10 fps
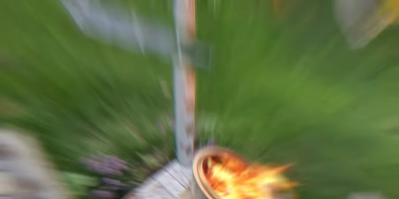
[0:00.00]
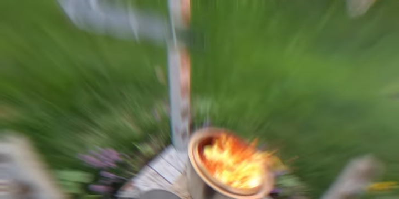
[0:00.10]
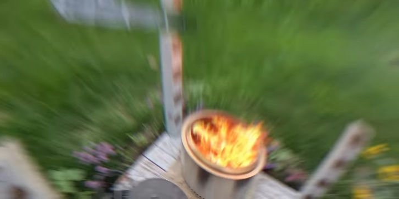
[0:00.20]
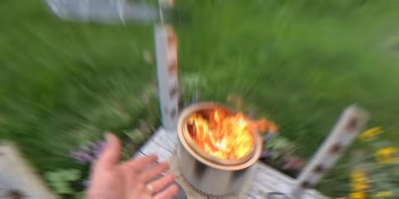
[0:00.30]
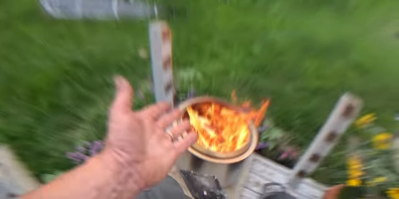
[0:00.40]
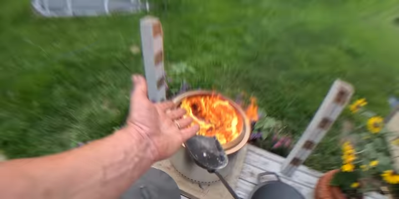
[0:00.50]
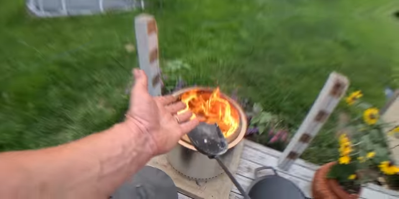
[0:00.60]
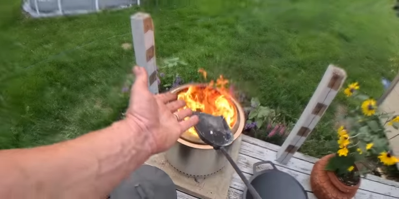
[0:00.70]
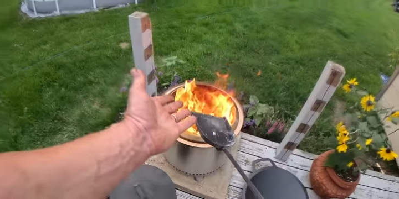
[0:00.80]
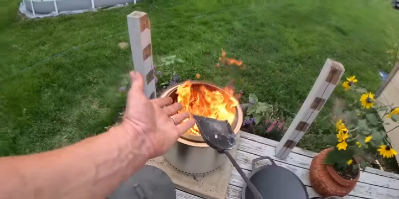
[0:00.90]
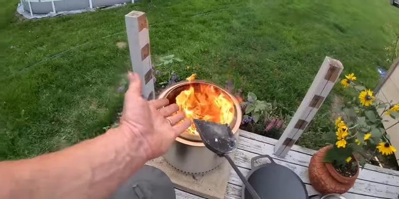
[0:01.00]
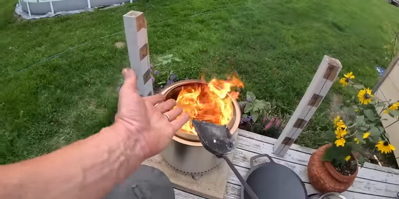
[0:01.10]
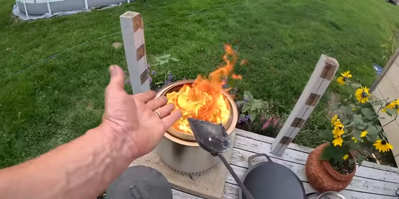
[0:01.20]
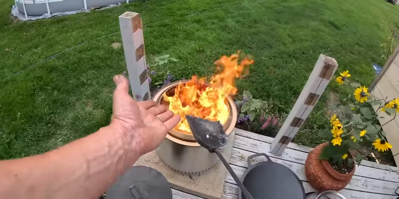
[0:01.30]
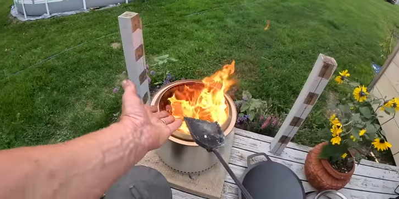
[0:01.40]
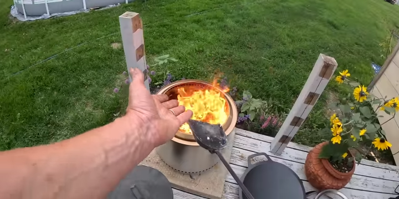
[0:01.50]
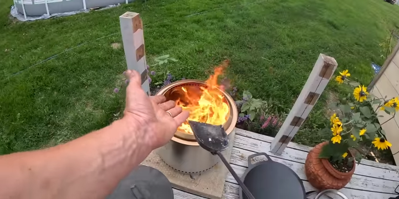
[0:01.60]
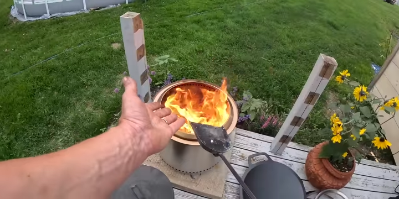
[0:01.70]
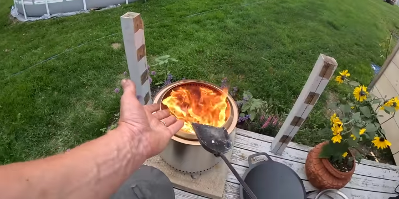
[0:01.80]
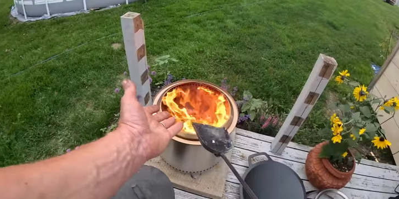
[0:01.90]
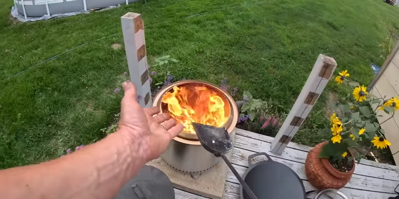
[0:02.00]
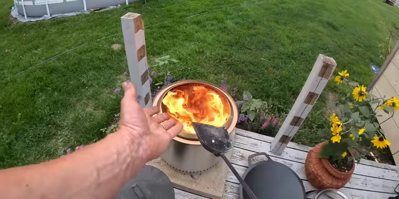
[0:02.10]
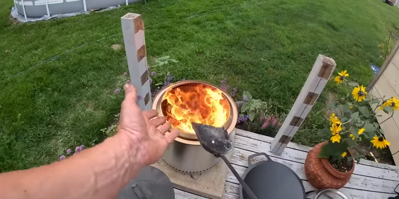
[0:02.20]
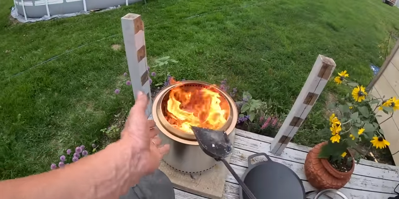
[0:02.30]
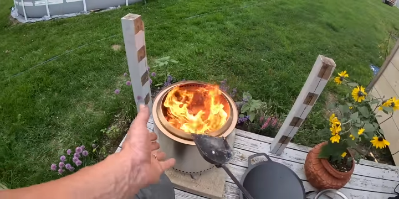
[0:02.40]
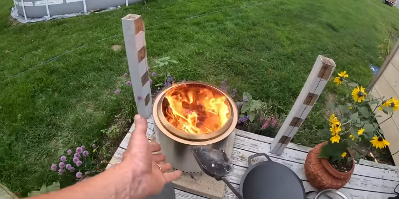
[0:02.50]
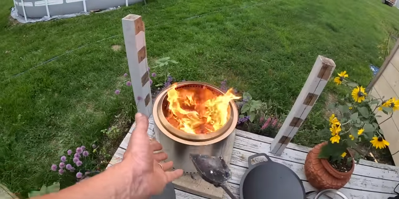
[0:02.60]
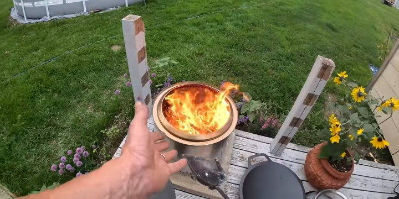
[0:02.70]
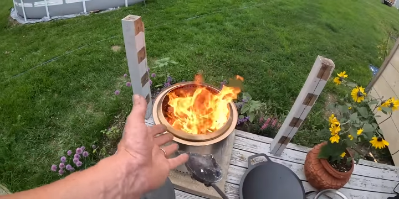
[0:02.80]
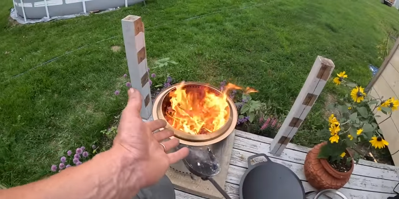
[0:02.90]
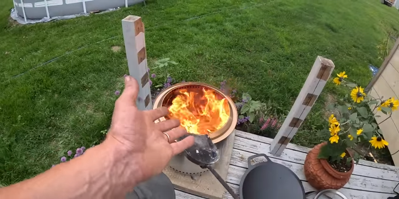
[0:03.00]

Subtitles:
Nobody's mouth can be seen.